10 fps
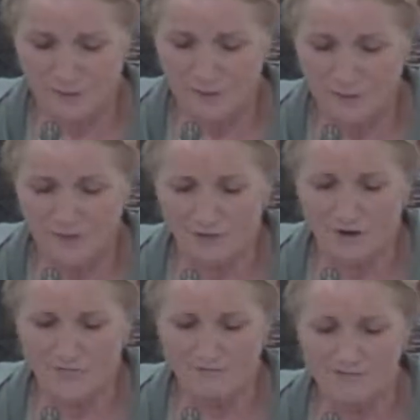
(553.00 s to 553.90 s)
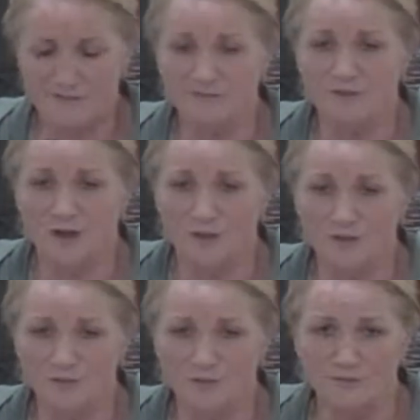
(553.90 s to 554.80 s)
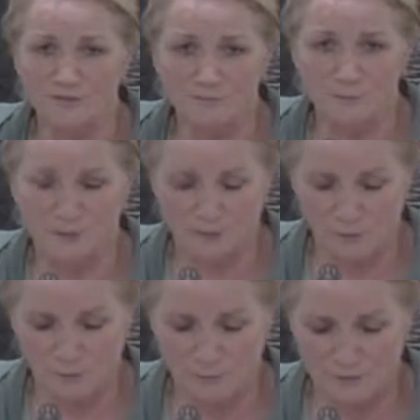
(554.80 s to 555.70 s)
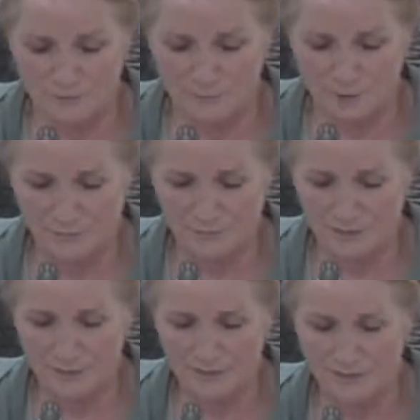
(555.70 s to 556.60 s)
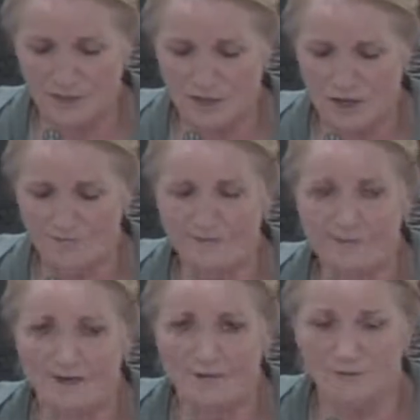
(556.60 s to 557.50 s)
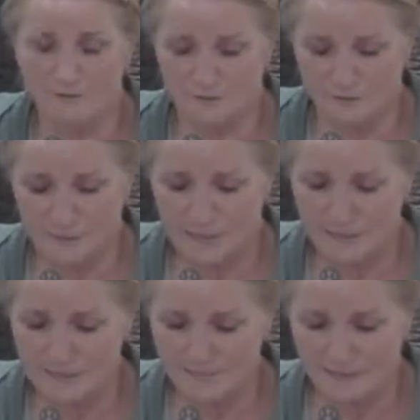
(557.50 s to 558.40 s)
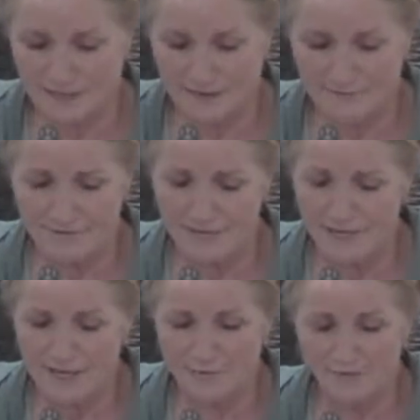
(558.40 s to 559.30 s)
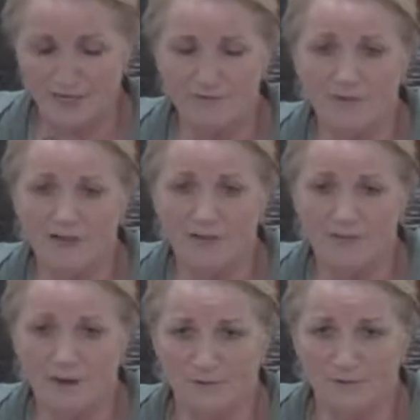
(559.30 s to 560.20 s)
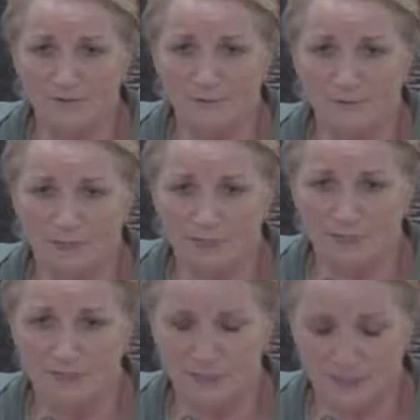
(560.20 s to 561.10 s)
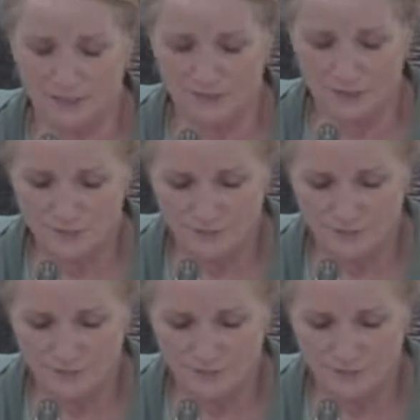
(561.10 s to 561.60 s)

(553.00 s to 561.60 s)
At our offices, all entrances remain open to the public. Office hours are 8 to 5, and behavioral health hours have remained unchanged.